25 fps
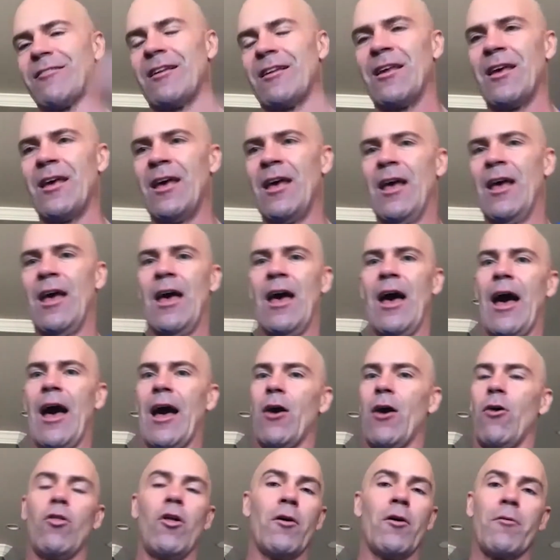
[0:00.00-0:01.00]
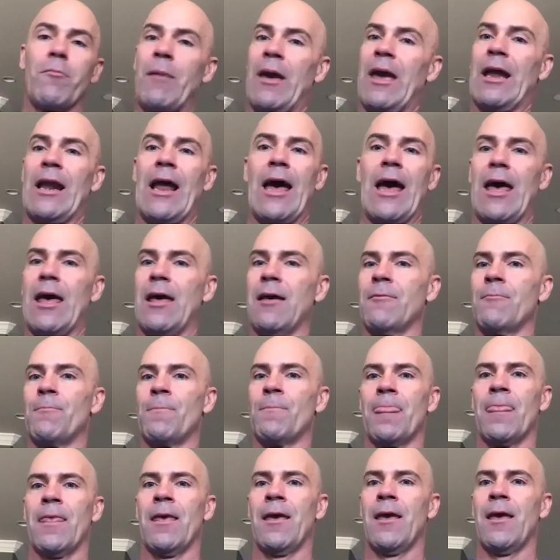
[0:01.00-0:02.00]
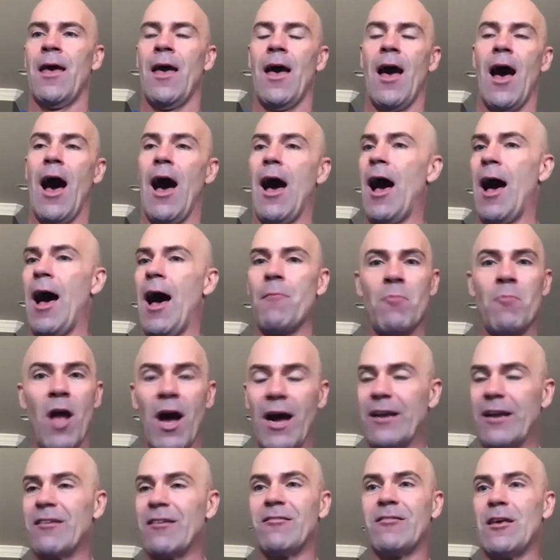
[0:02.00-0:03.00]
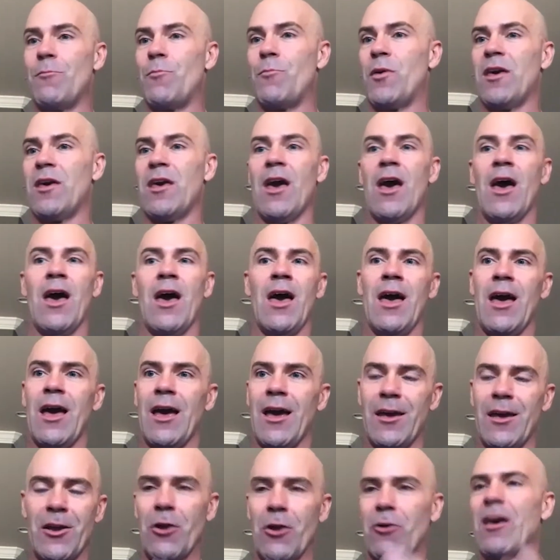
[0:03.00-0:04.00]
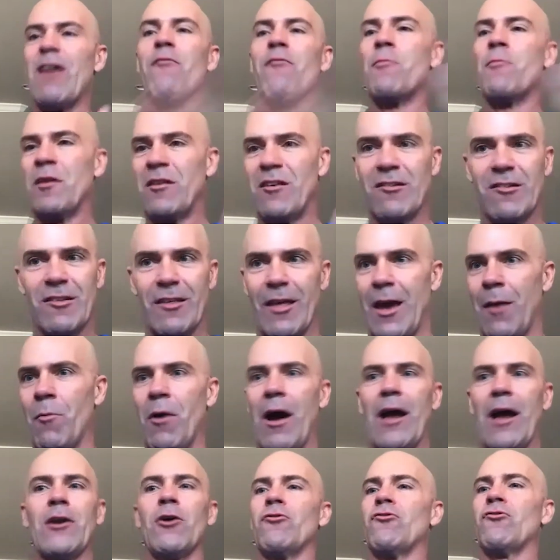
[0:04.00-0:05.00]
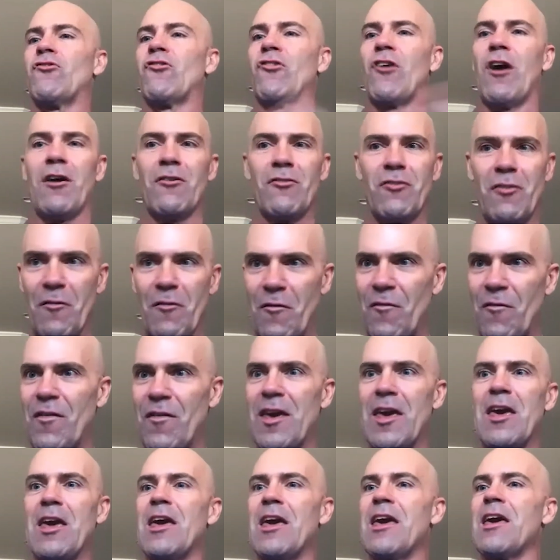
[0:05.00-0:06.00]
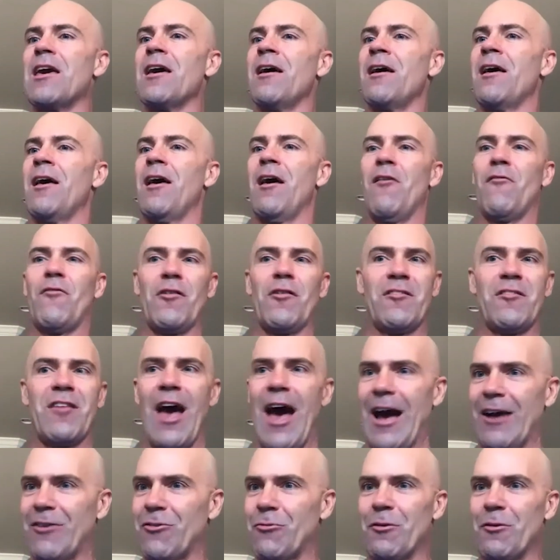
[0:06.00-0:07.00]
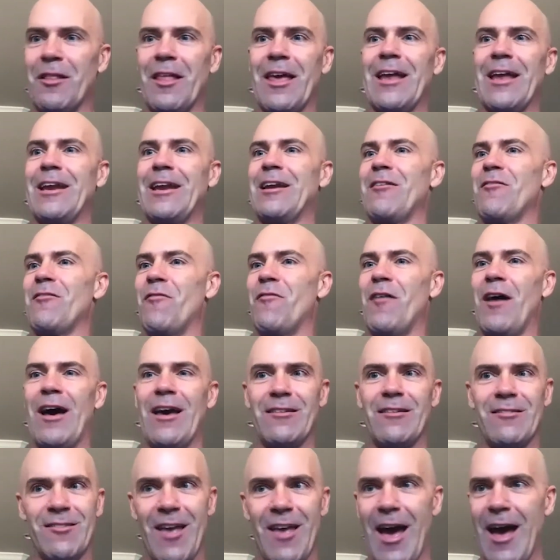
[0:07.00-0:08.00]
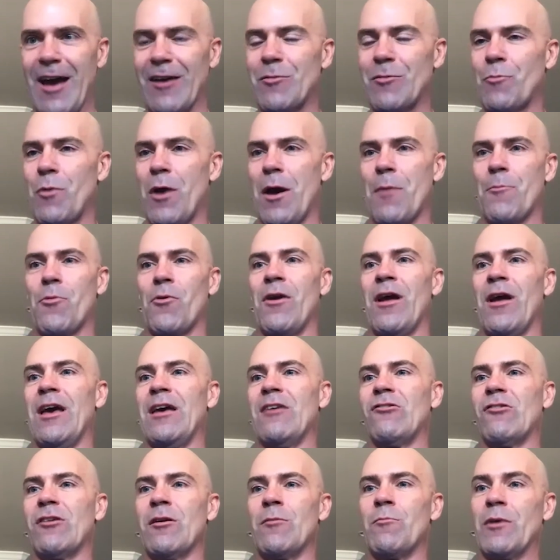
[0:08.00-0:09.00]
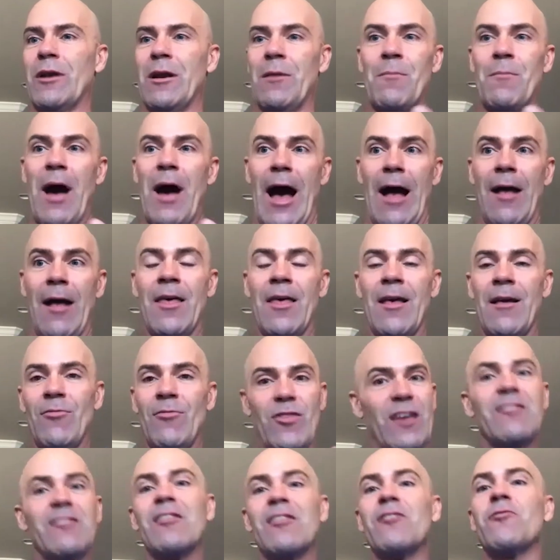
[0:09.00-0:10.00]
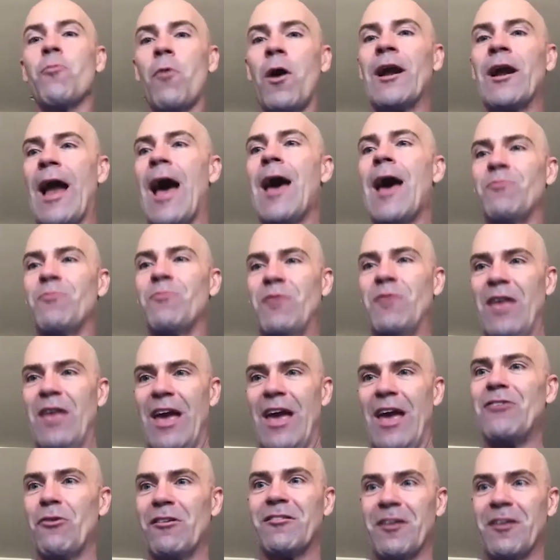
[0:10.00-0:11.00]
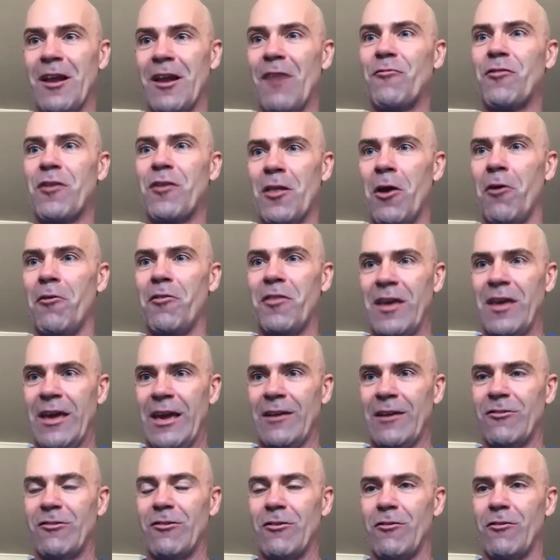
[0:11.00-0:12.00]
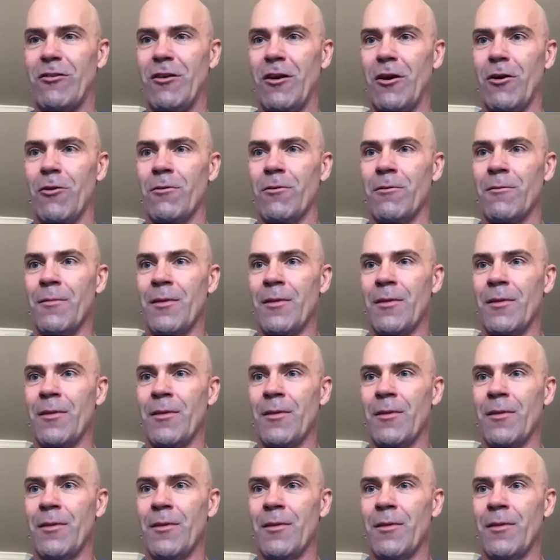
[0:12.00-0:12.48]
And I go, look, man, I'm not a CPA, give him the disclaimer. I don't charge a fee for tax-related advice, tax preparation, but this is one I'm dangerous enough to know the answer to.